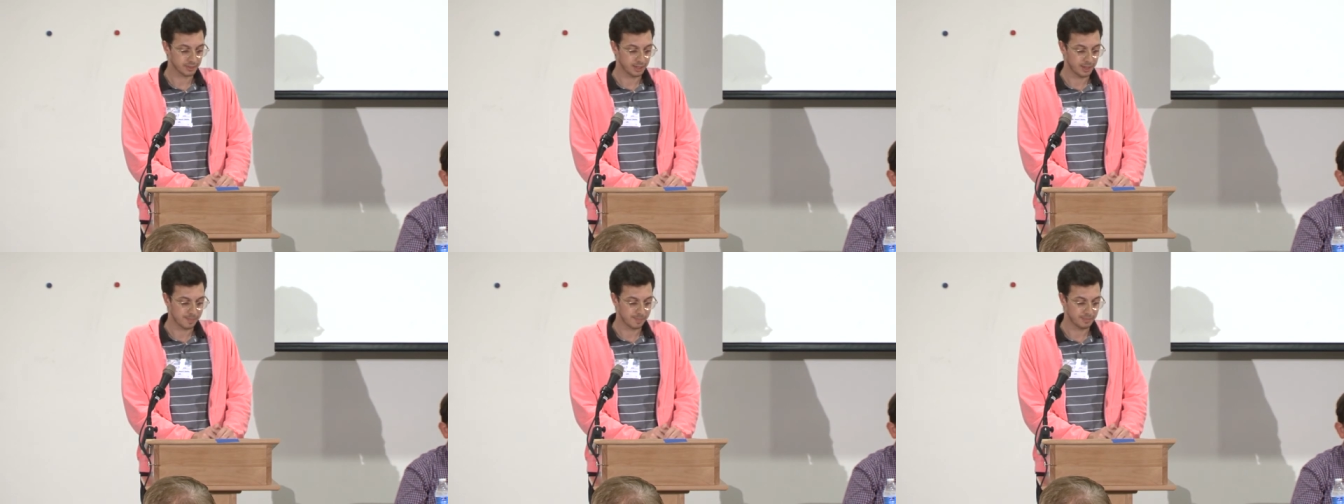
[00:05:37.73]

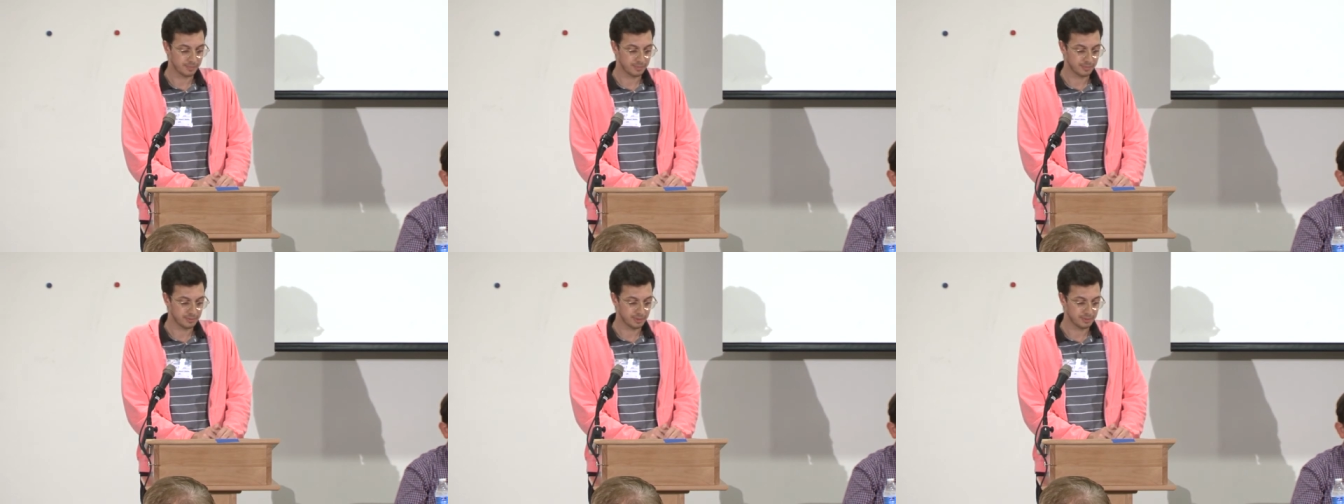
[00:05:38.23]

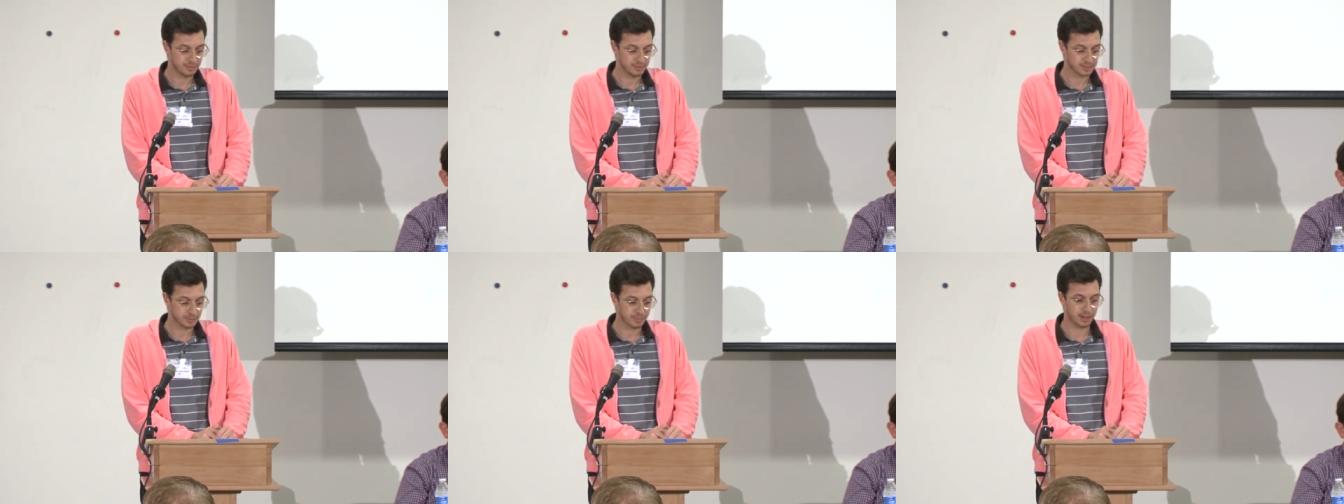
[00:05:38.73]

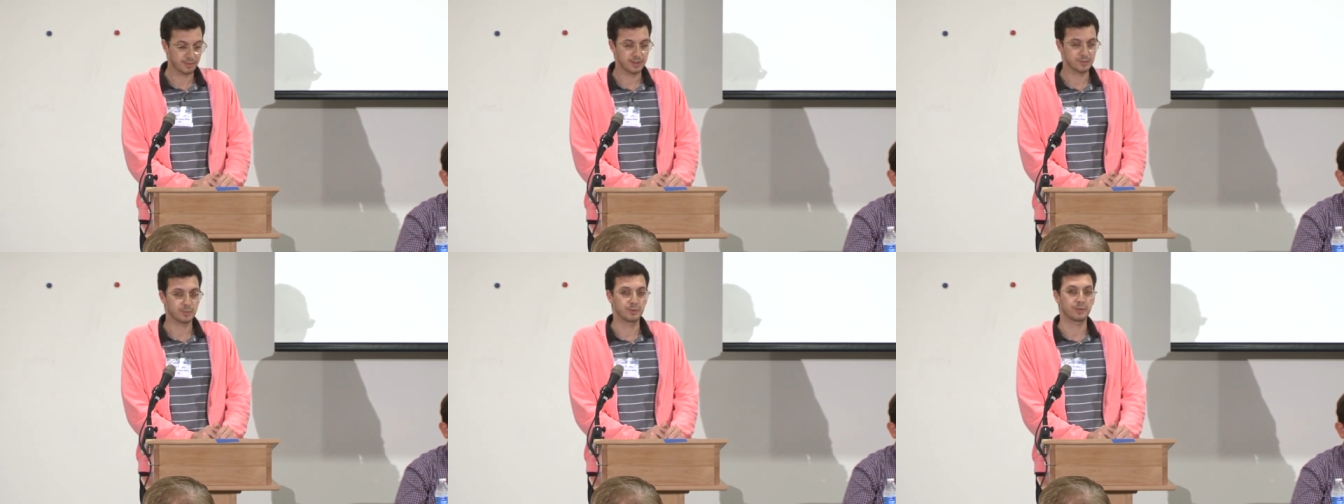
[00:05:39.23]
Some gay
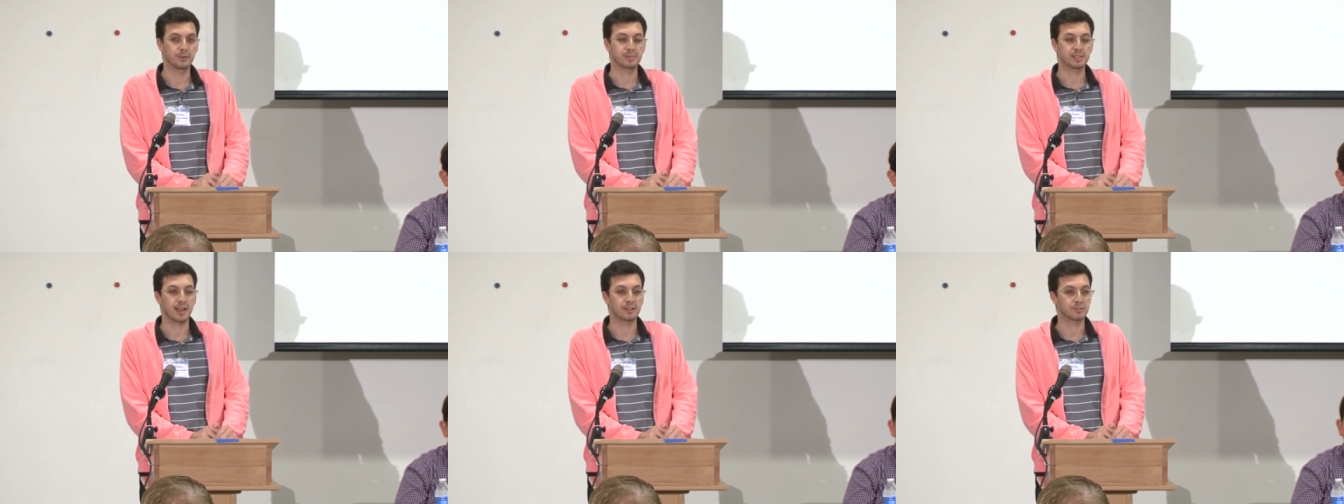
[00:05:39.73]
rights
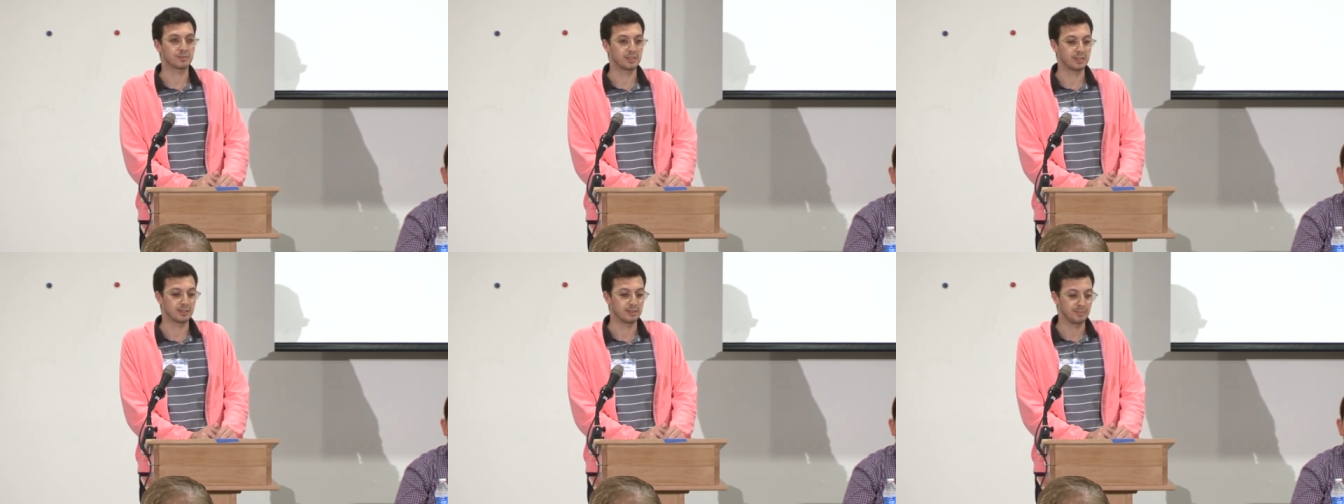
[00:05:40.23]
groups
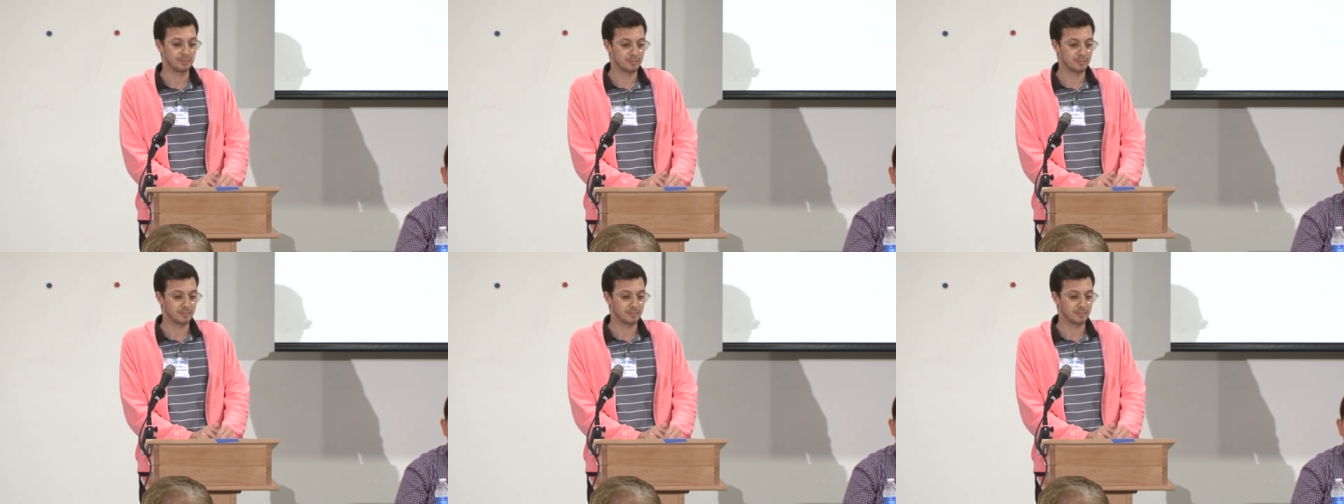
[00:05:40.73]
actually